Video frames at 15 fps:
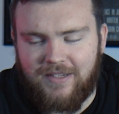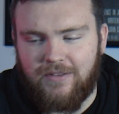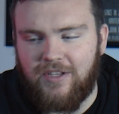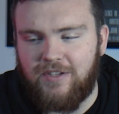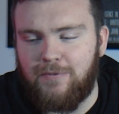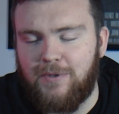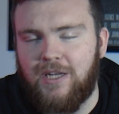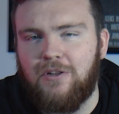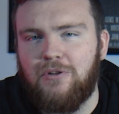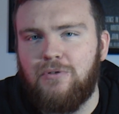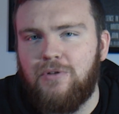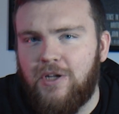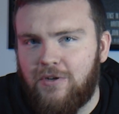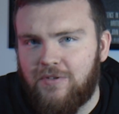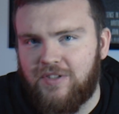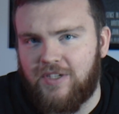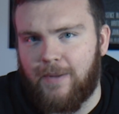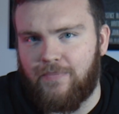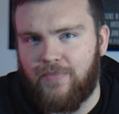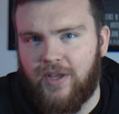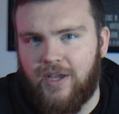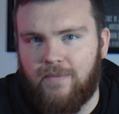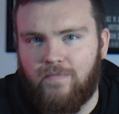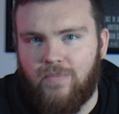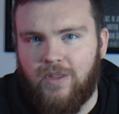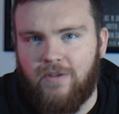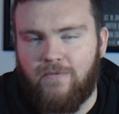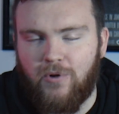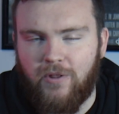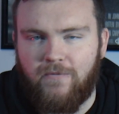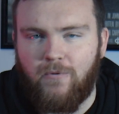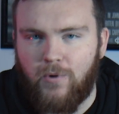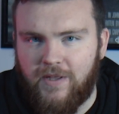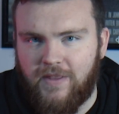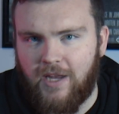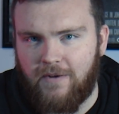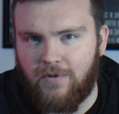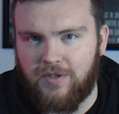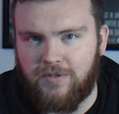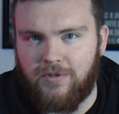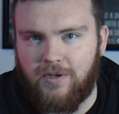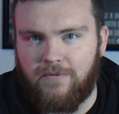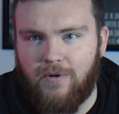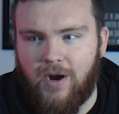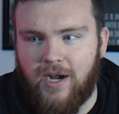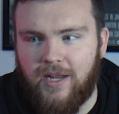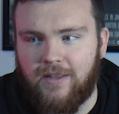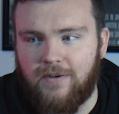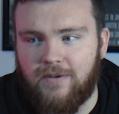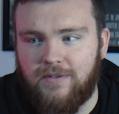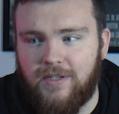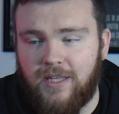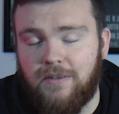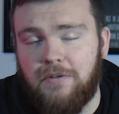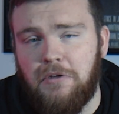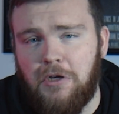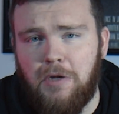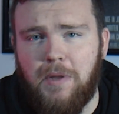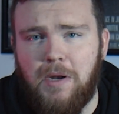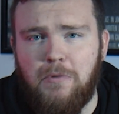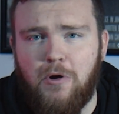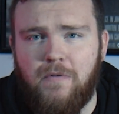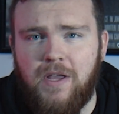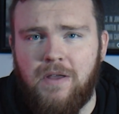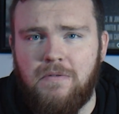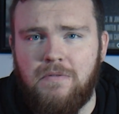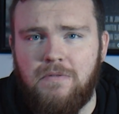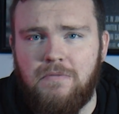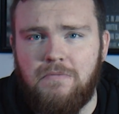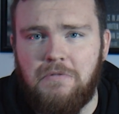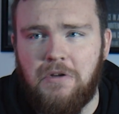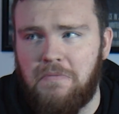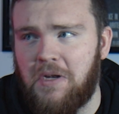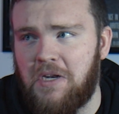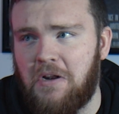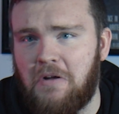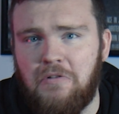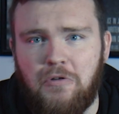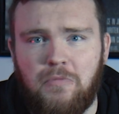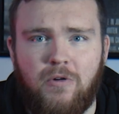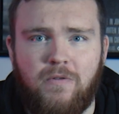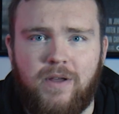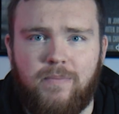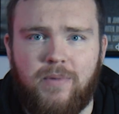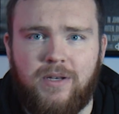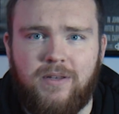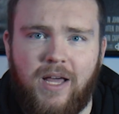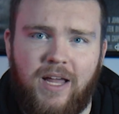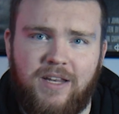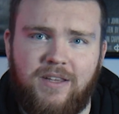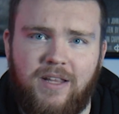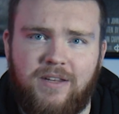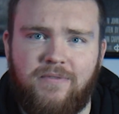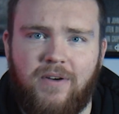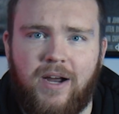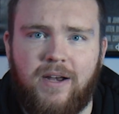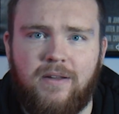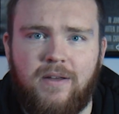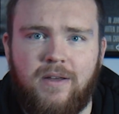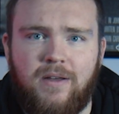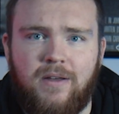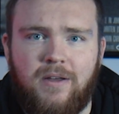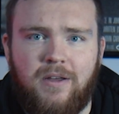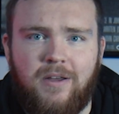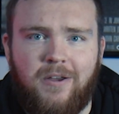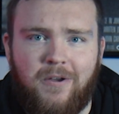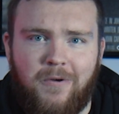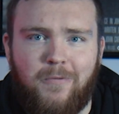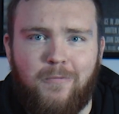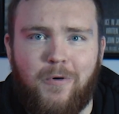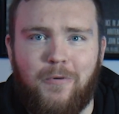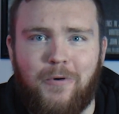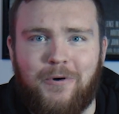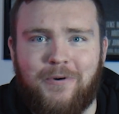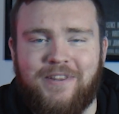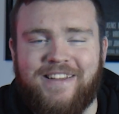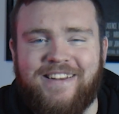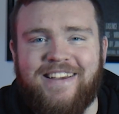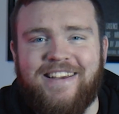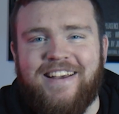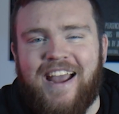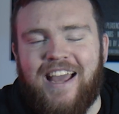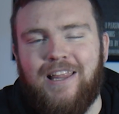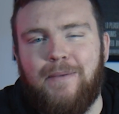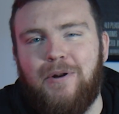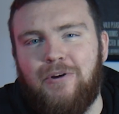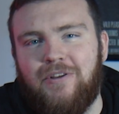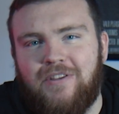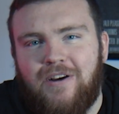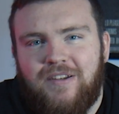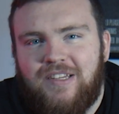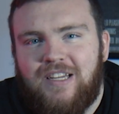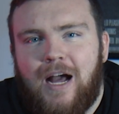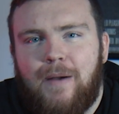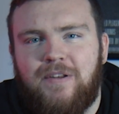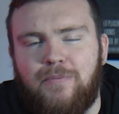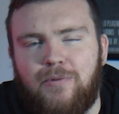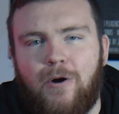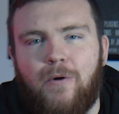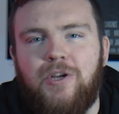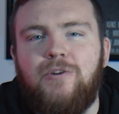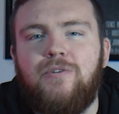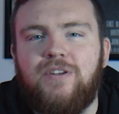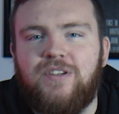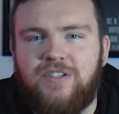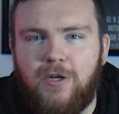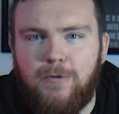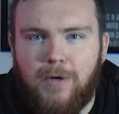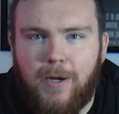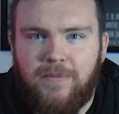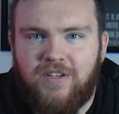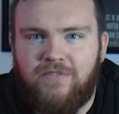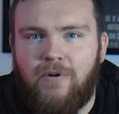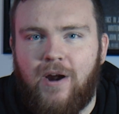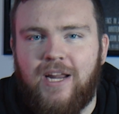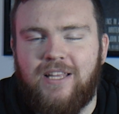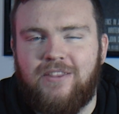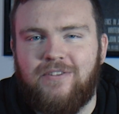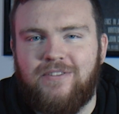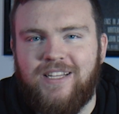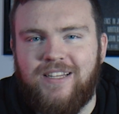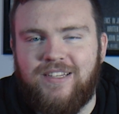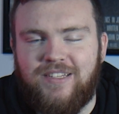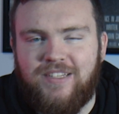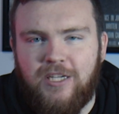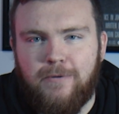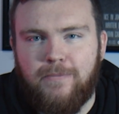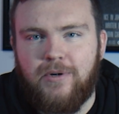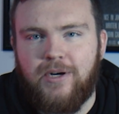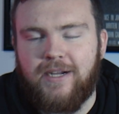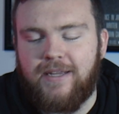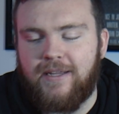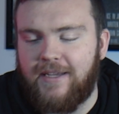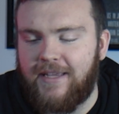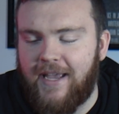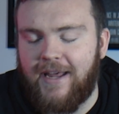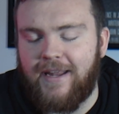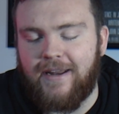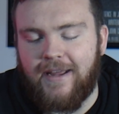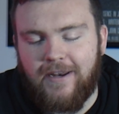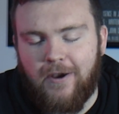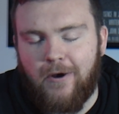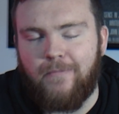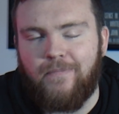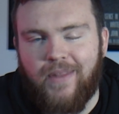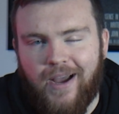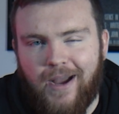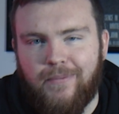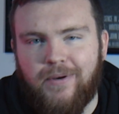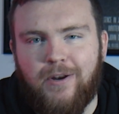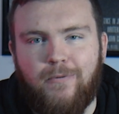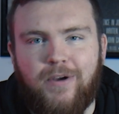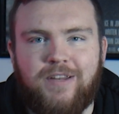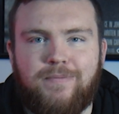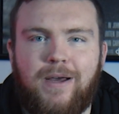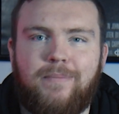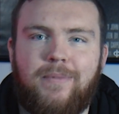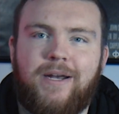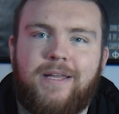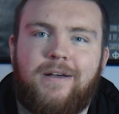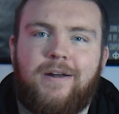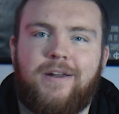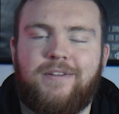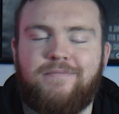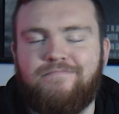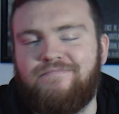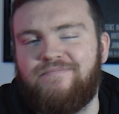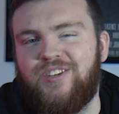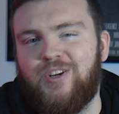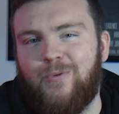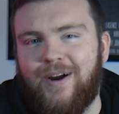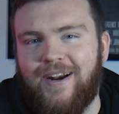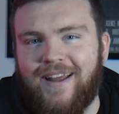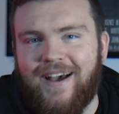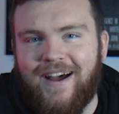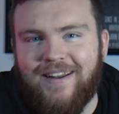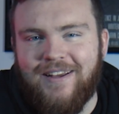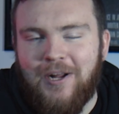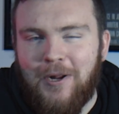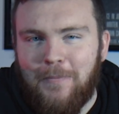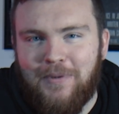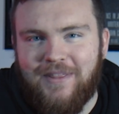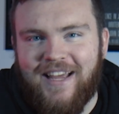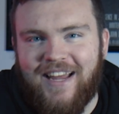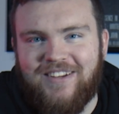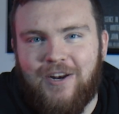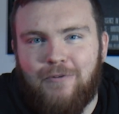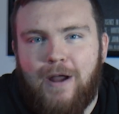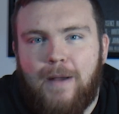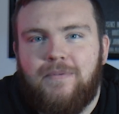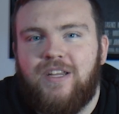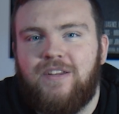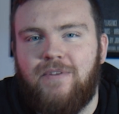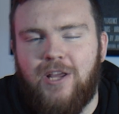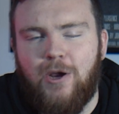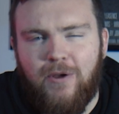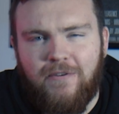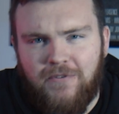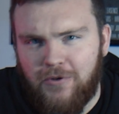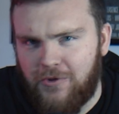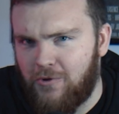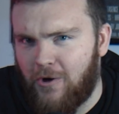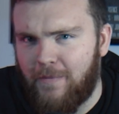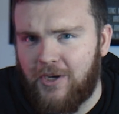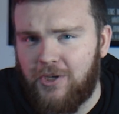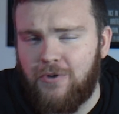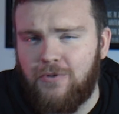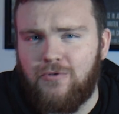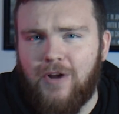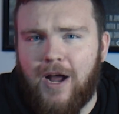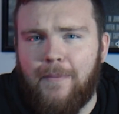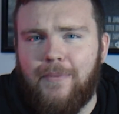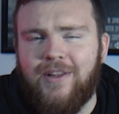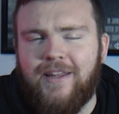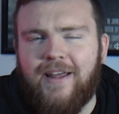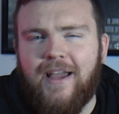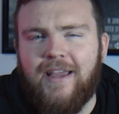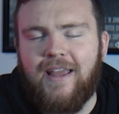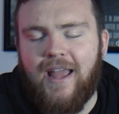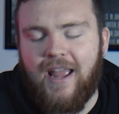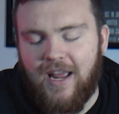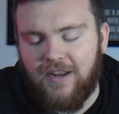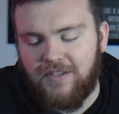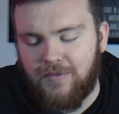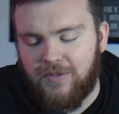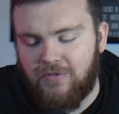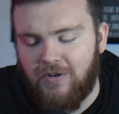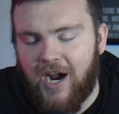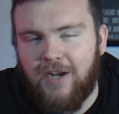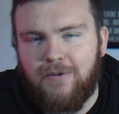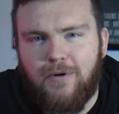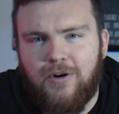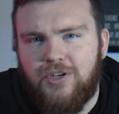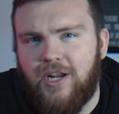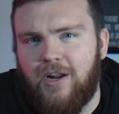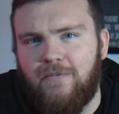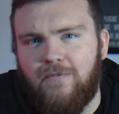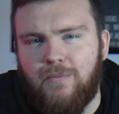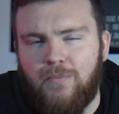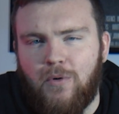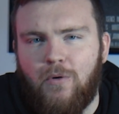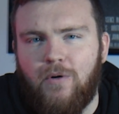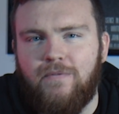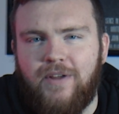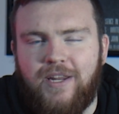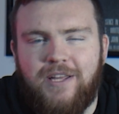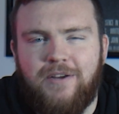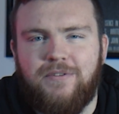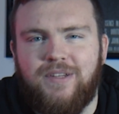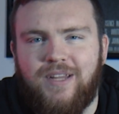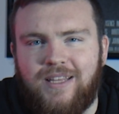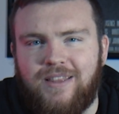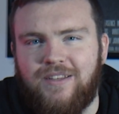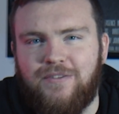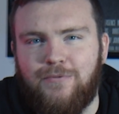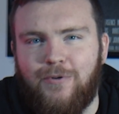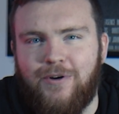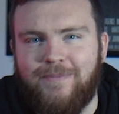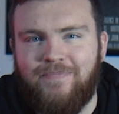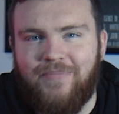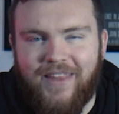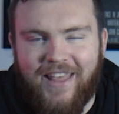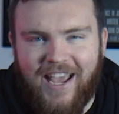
At least we get a little something for the 40th anniversary of Friday the 13th. Could have been a movie. Could have been, you know, a new movie, but that's, that's fine we'll work with it. Hey, let me know your thoughts and comments below. Are you going to scoop up this Friday the 13th Steelbook? Again, I know I'm going to waste my money on it, so why not? But that's going to wrap today's video. If you enjoyed, make sure you drop a like and subscribe to our channel for more videos like this one.